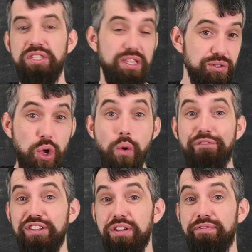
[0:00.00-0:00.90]
and those
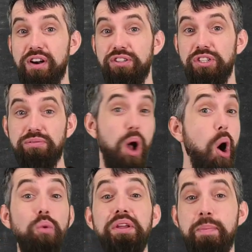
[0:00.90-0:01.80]
coefficient functions
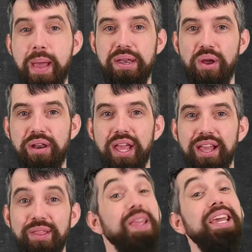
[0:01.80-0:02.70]
only depend on
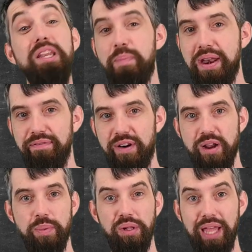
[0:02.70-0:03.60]
the independent
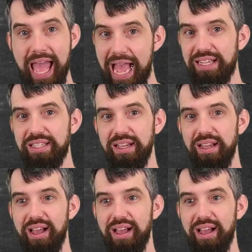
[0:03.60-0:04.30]
variable x.